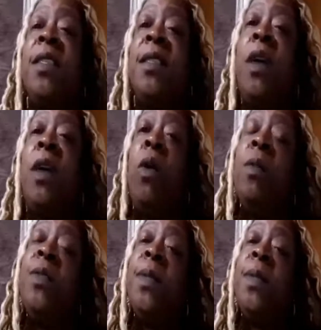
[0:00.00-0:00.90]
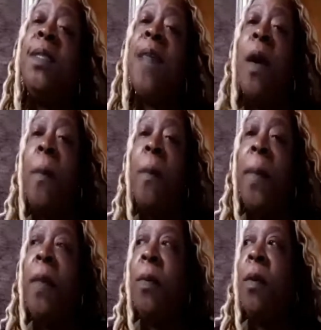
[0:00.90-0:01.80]
because I always wanted to help
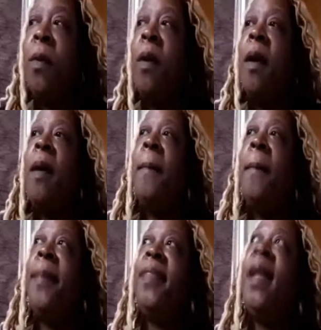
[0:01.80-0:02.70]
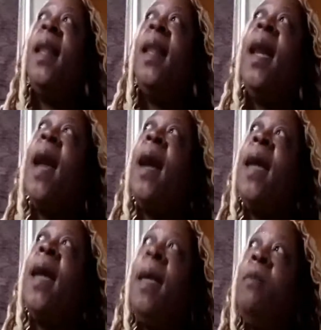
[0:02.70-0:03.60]
people. But then, like, I
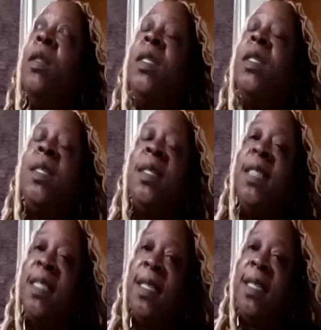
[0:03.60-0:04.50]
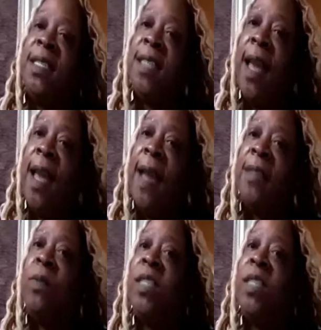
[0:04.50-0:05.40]
came on to statistics
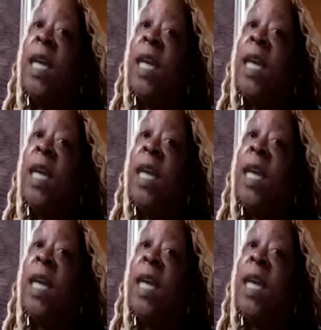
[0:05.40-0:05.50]
class, which I